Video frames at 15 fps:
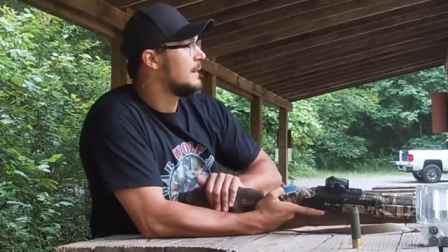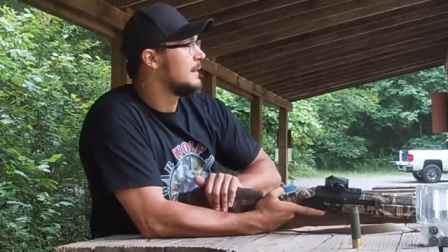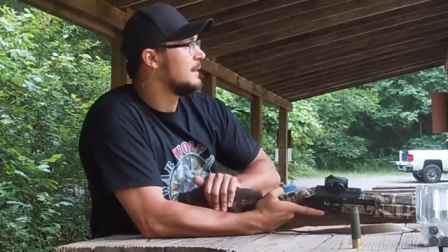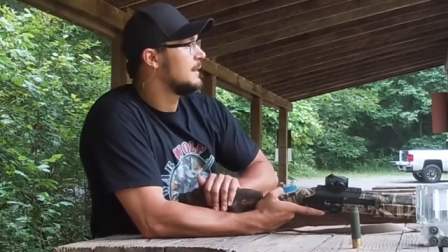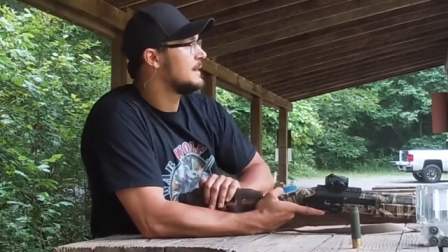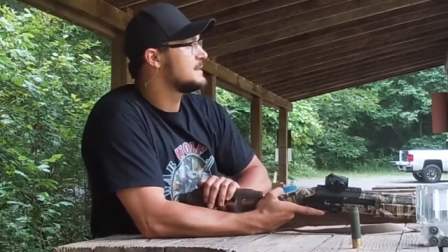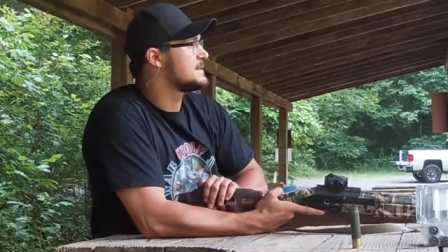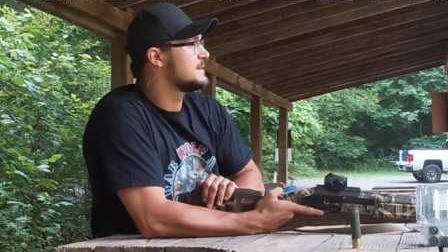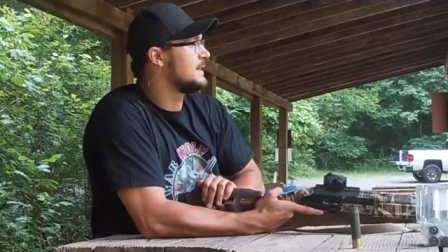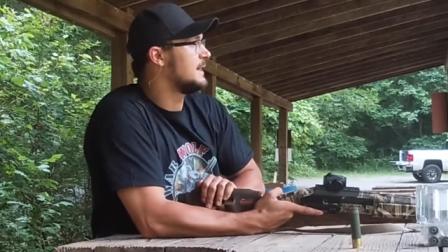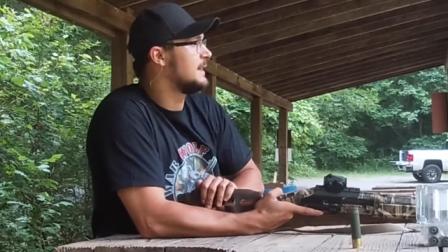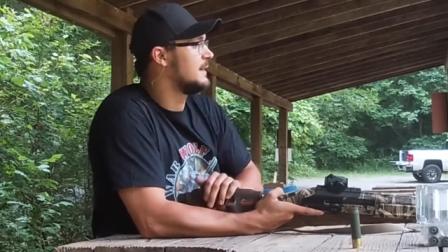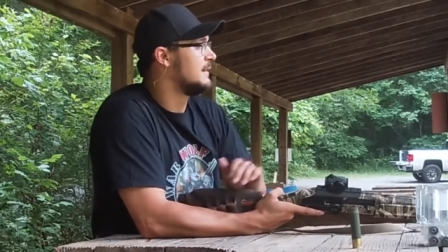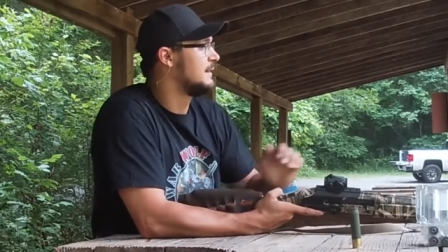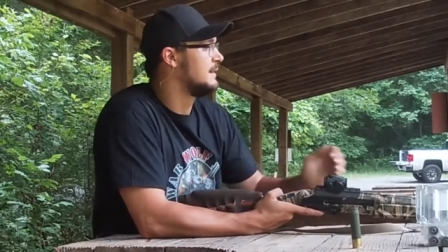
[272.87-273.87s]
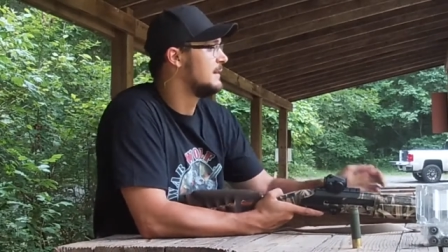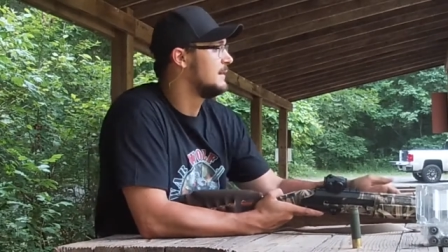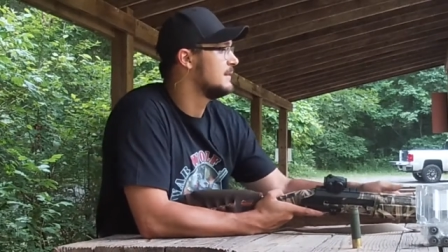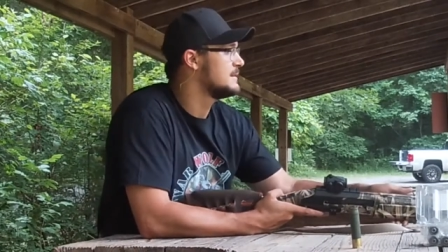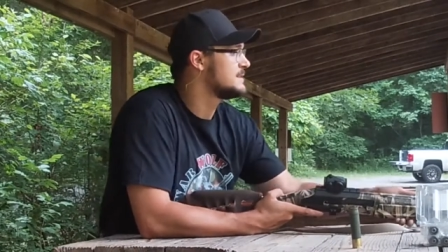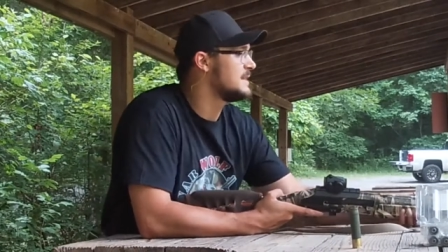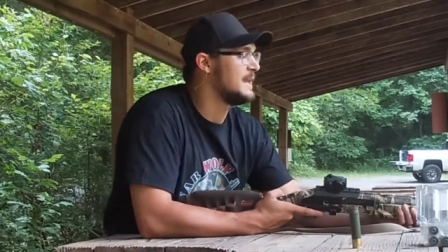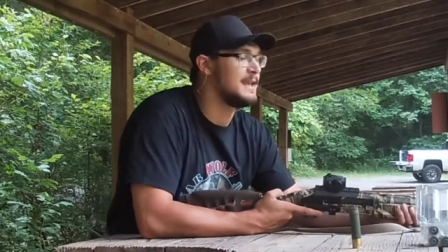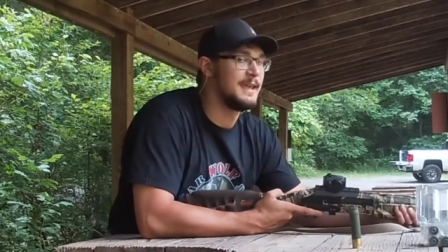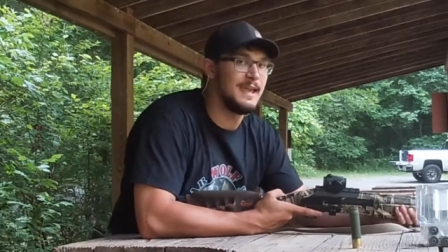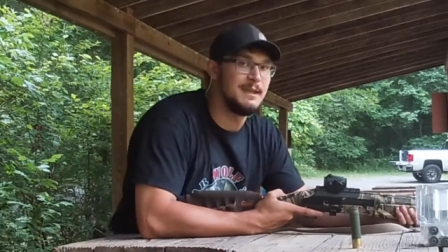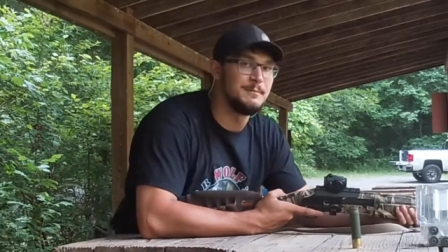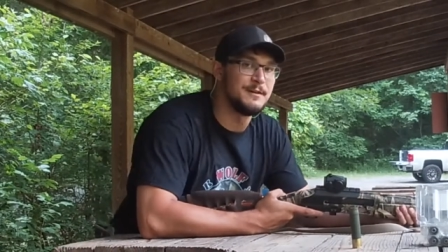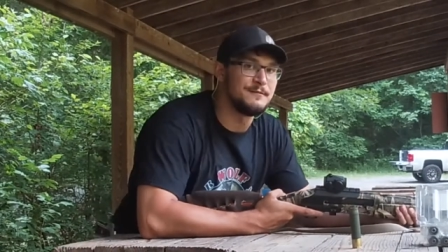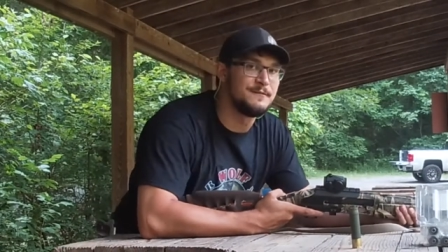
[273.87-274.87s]
let's, uh, let's take
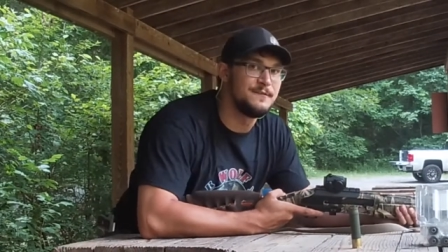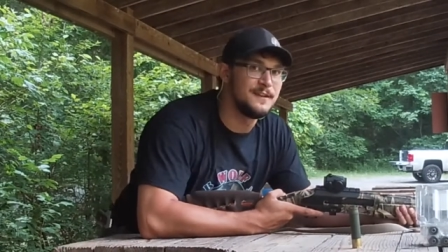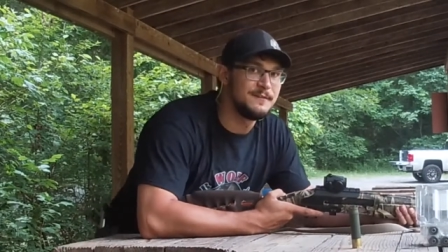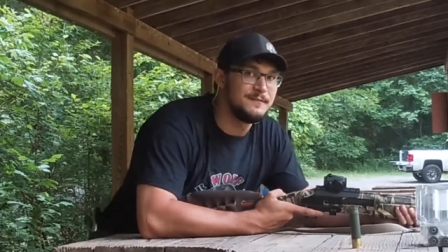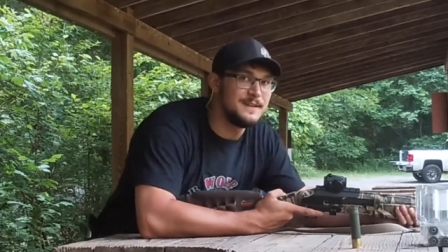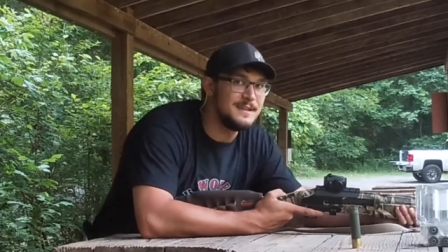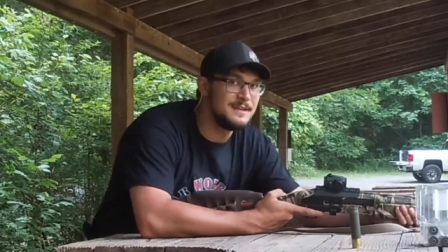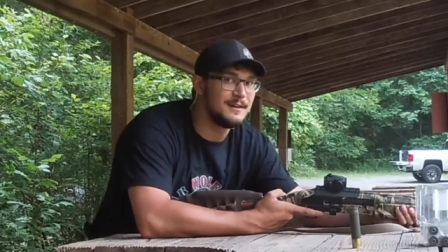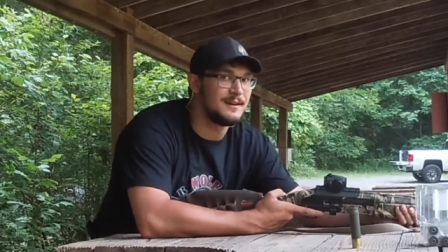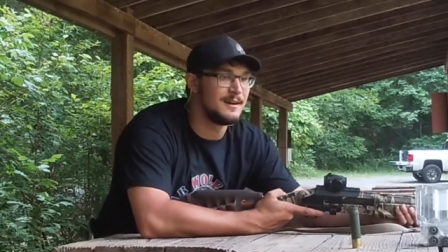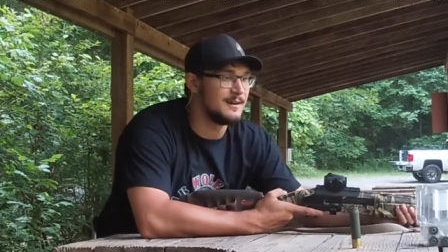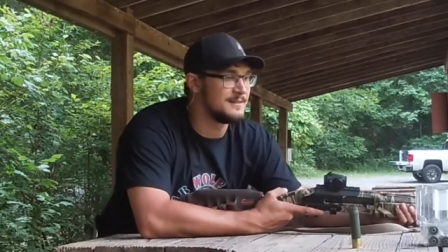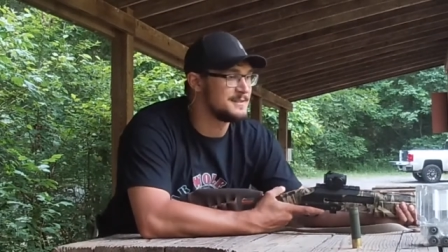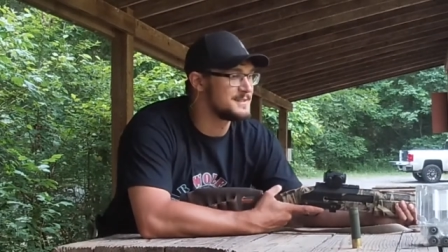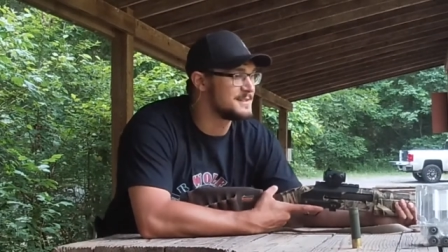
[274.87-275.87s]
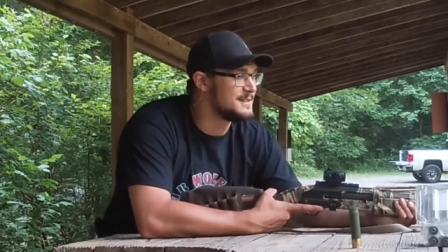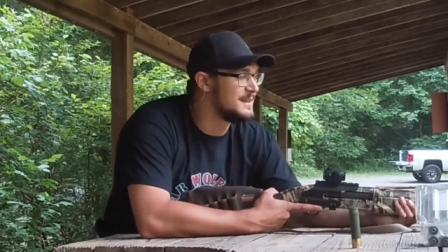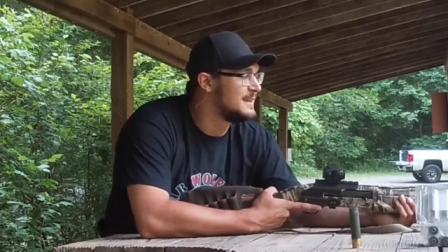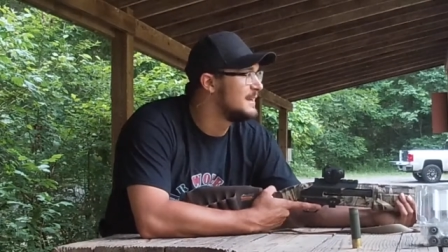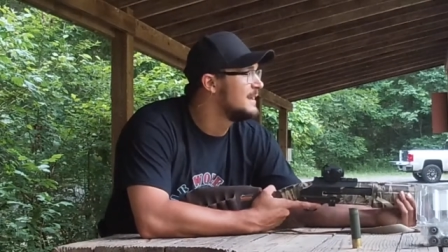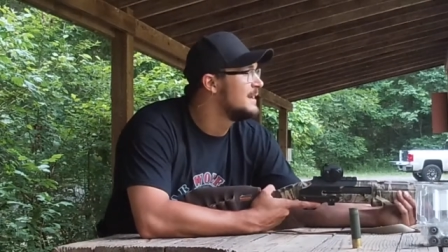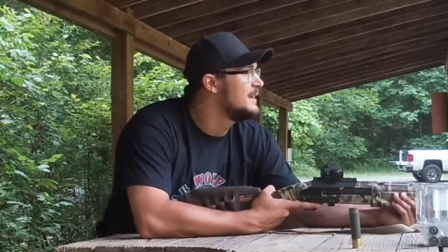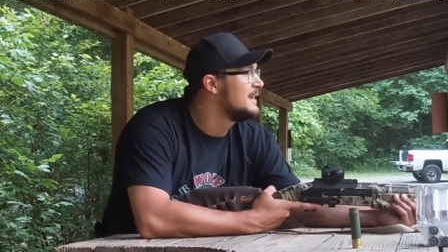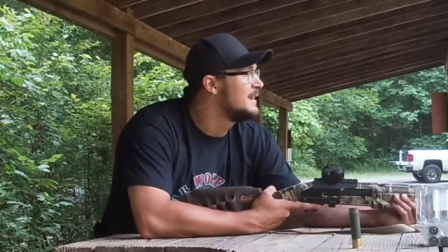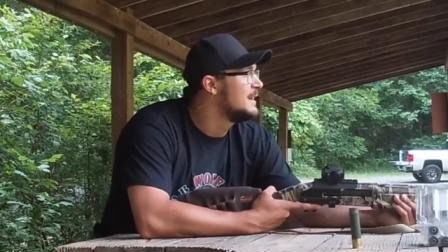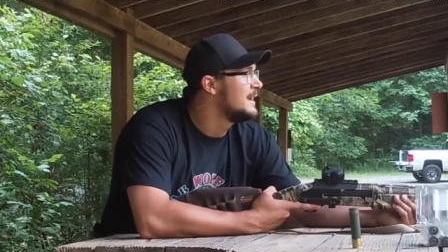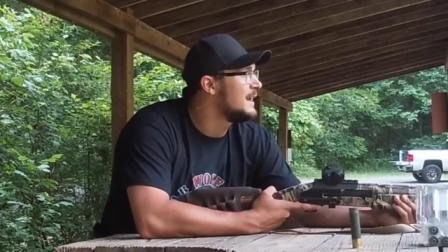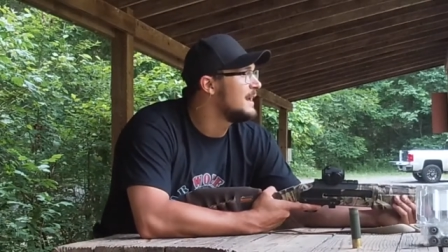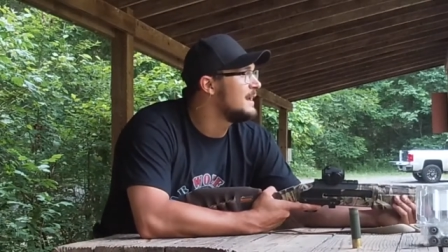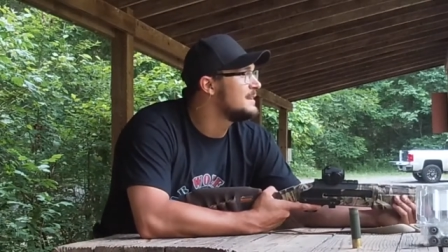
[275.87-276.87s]
aim at 50 yards
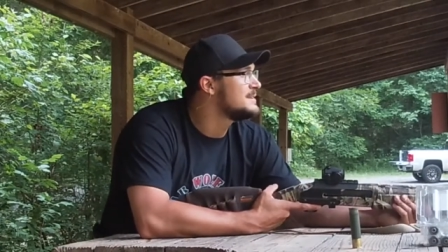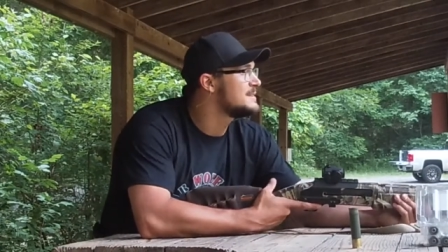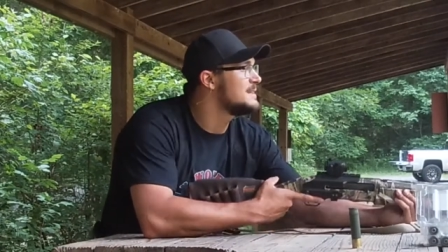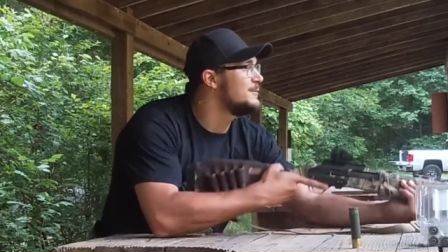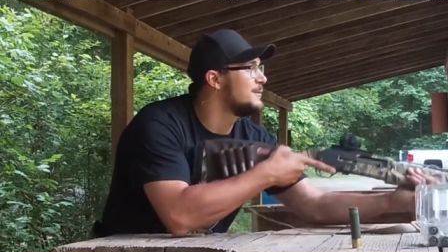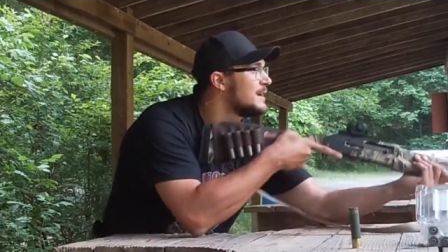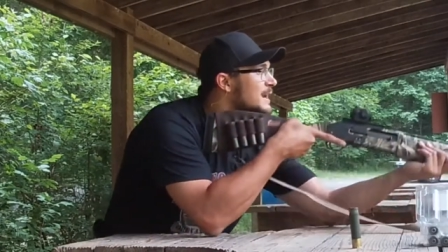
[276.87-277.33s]
and see what